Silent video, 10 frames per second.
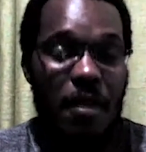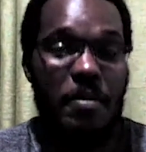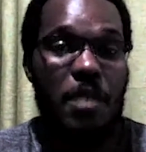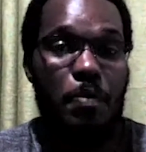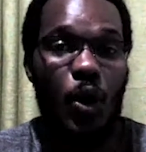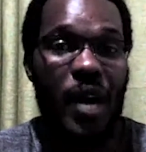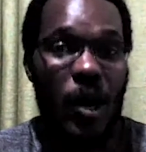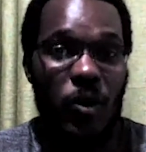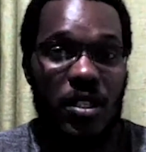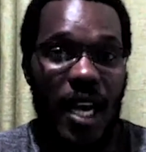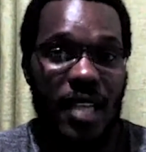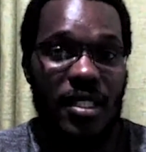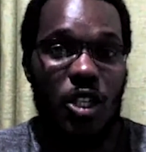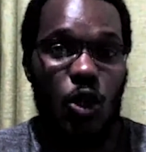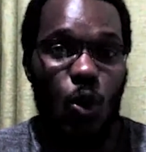has never been
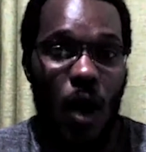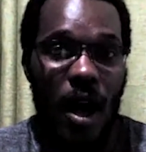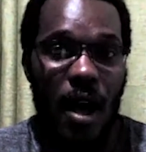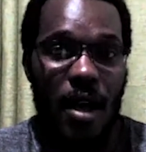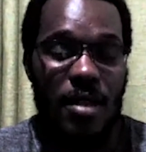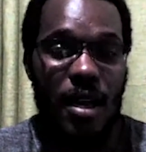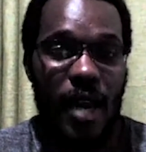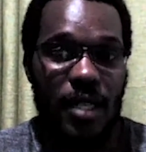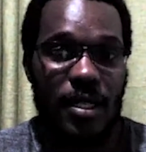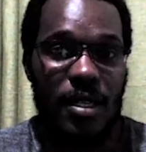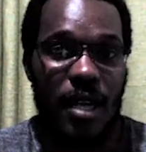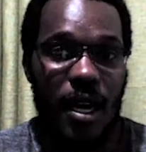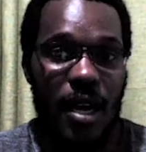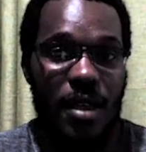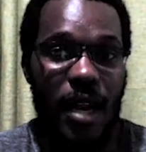pronounced as it were in the
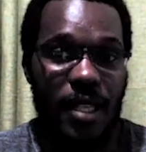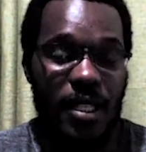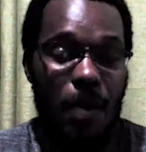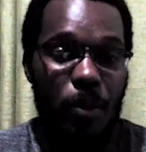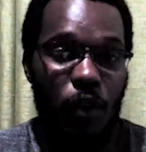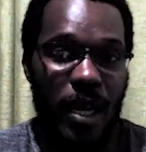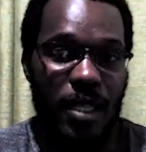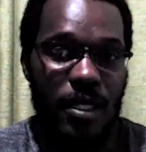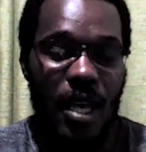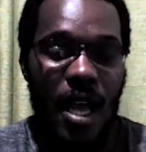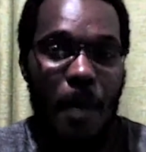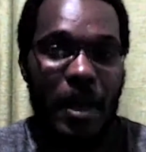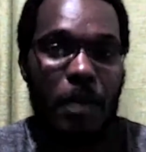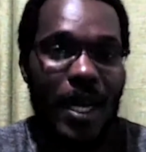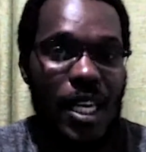last couple of
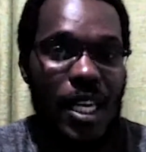months.